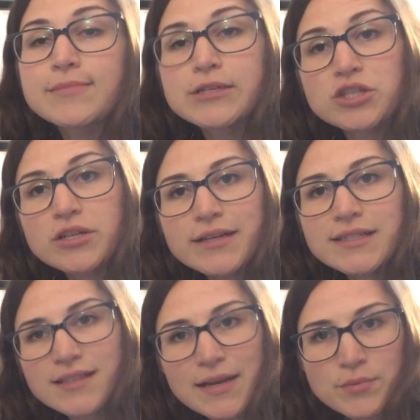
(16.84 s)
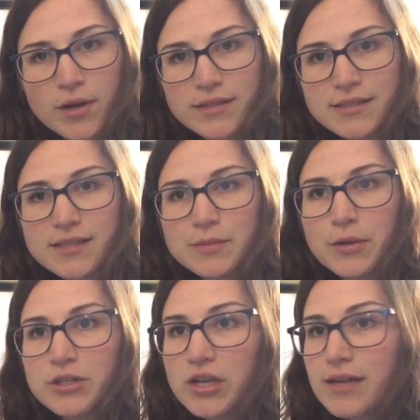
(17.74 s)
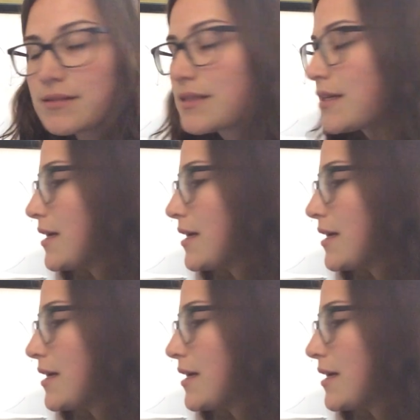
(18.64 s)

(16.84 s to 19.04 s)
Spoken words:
engineering design process project.